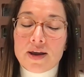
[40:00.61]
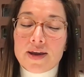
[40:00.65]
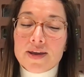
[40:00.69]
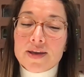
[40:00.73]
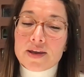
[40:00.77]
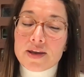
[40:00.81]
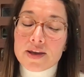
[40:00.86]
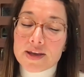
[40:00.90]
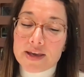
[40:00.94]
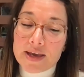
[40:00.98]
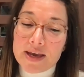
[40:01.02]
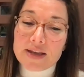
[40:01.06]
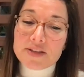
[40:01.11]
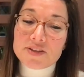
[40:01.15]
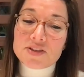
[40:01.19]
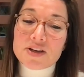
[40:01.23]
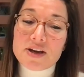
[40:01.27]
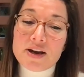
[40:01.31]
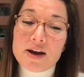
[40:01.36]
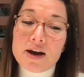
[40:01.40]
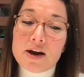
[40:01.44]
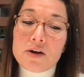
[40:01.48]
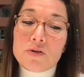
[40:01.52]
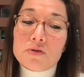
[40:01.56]
like
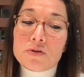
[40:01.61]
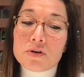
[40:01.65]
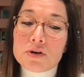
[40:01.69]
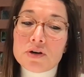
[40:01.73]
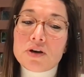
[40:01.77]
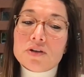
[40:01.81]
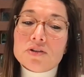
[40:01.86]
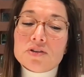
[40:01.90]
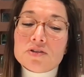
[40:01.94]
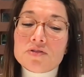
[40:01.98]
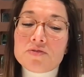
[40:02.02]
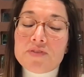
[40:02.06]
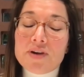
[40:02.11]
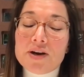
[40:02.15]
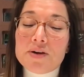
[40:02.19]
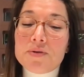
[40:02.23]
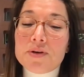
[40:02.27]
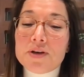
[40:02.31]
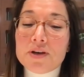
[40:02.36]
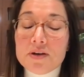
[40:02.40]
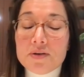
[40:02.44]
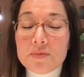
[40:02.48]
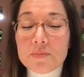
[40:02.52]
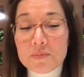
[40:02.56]
against A I or not
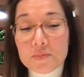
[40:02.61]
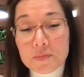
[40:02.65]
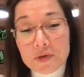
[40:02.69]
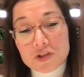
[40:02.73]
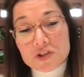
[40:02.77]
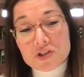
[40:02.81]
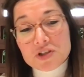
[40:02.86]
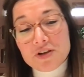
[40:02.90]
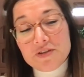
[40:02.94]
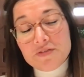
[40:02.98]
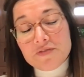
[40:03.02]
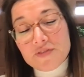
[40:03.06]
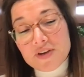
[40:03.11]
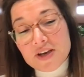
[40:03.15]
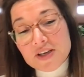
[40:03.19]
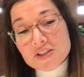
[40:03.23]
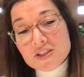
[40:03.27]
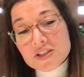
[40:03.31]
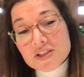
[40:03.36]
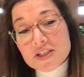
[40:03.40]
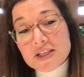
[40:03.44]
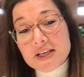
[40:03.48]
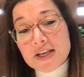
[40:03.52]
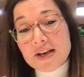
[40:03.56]
very much
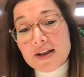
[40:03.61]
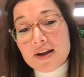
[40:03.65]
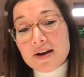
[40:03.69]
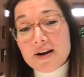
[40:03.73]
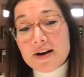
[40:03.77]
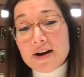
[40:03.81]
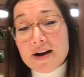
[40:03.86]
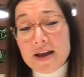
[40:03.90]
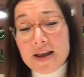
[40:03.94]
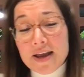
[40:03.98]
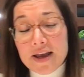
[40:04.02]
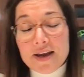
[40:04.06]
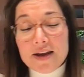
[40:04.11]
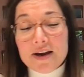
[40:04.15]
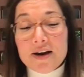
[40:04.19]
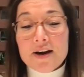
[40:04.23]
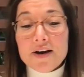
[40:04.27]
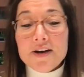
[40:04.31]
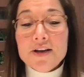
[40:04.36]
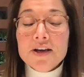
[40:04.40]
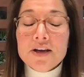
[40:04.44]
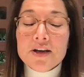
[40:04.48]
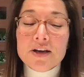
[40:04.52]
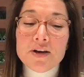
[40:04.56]
invested in A
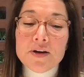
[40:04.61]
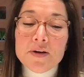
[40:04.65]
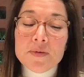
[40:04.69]
I